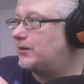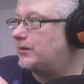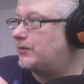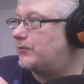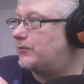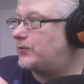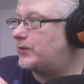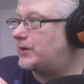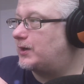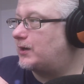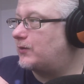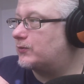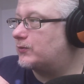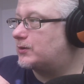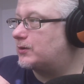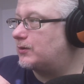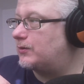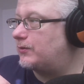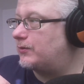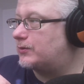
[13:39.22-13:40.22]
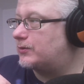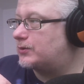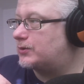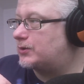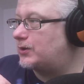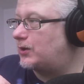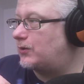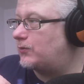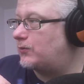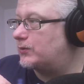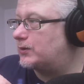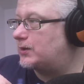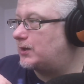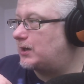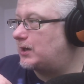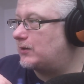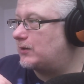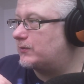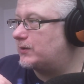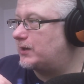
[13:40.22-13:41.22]
without sound
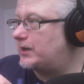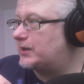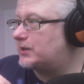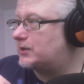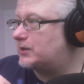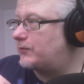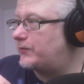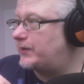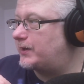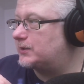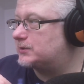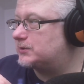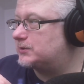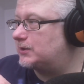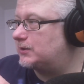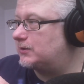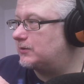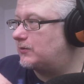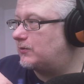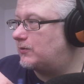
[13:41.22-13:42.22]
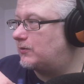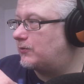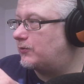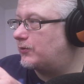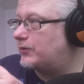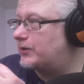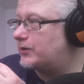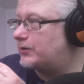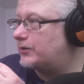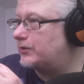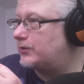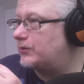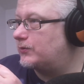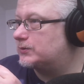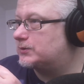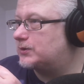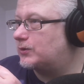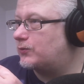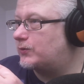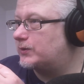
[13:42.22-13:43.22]
activation, or you can
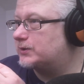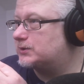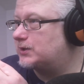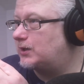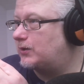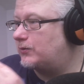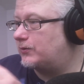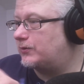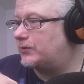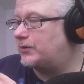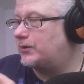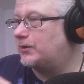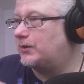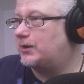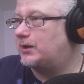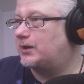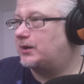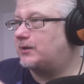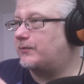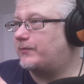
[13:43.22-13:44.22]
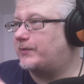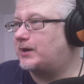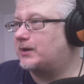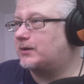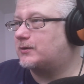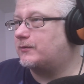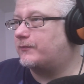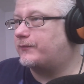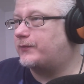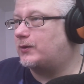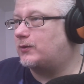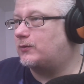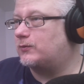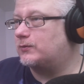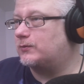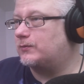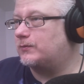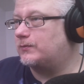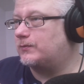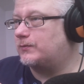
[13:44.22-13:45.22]
use it with sound. And the
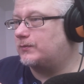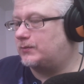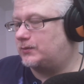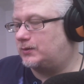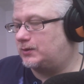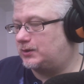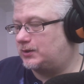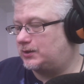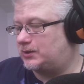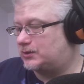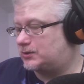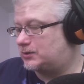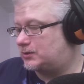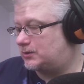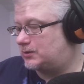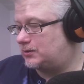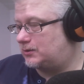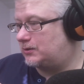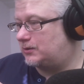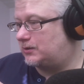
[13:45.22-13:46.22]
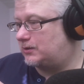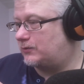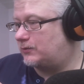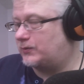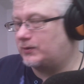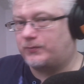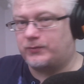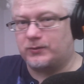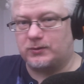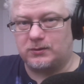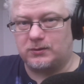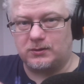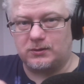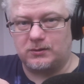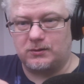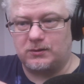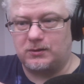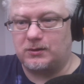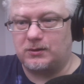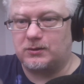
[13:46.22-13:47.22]
microphone is, I will
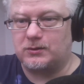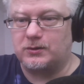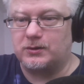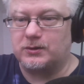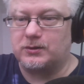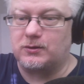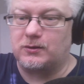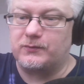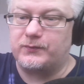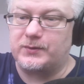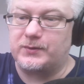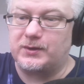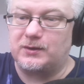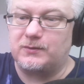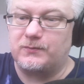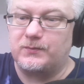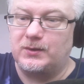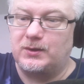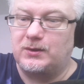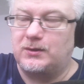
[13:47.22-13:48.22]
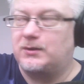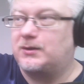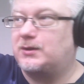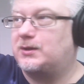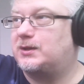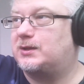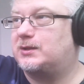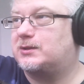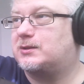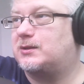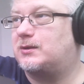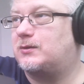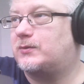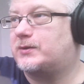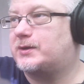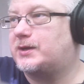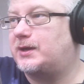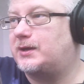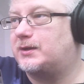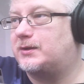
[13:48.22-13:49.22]
turn it off now, is
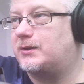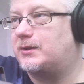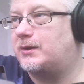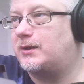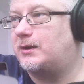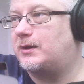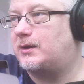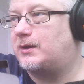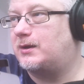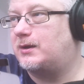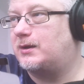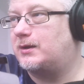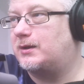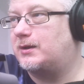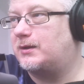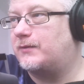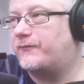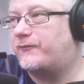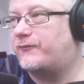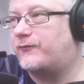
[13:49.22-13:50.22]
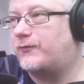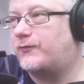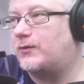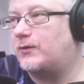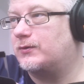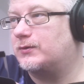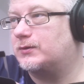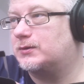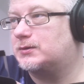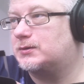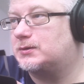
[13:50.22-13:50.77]
located in front